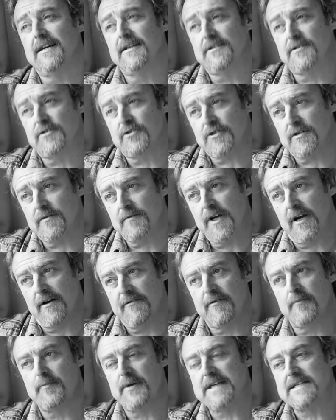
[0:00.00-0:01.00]
And
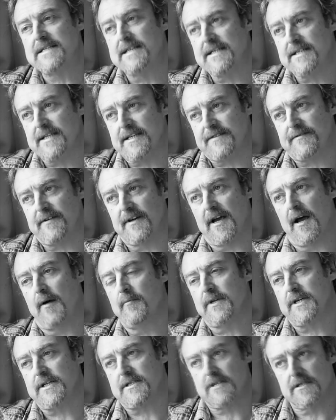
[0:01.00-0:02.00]
for businesses, for
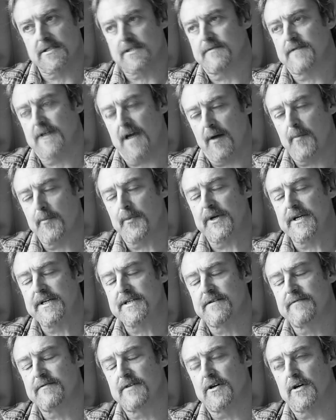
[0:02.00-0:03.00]
companies, lots of
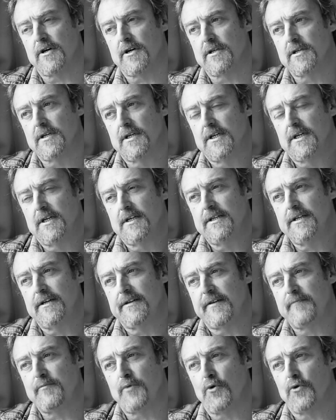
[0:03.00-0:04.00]
companies have got,
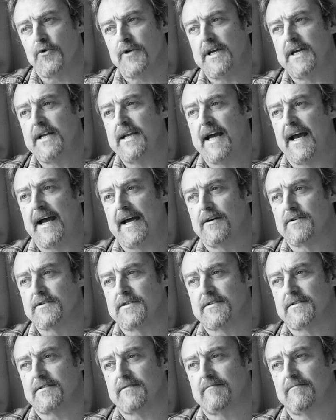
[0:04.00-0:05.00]
they bought the
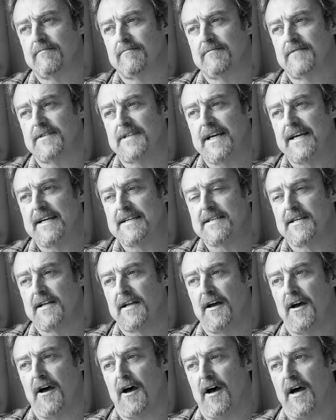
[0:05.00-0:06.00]
in-house
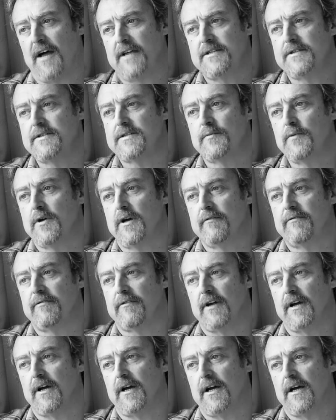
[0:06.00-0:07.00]
DSLR. I do some work
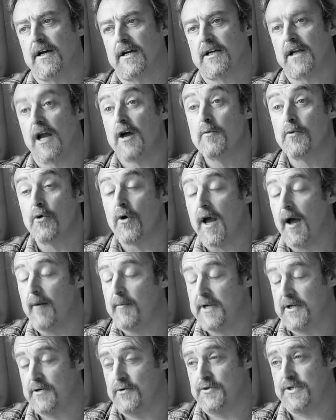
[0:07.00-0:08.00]
for a global
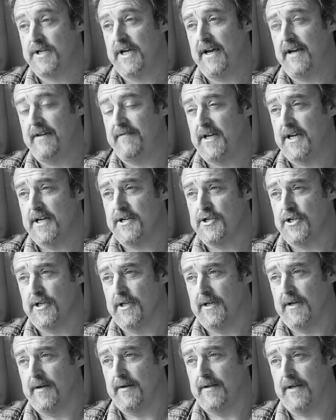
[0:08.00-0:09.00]
company called Jet
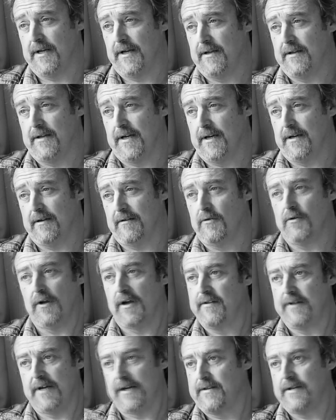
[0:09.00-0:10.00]
Aviation.
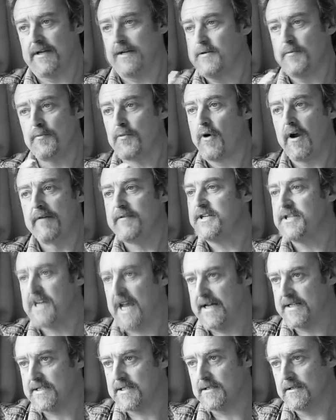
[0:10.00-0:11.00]
They do private
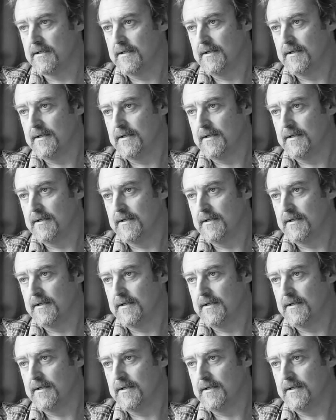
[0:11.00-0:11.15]
jets.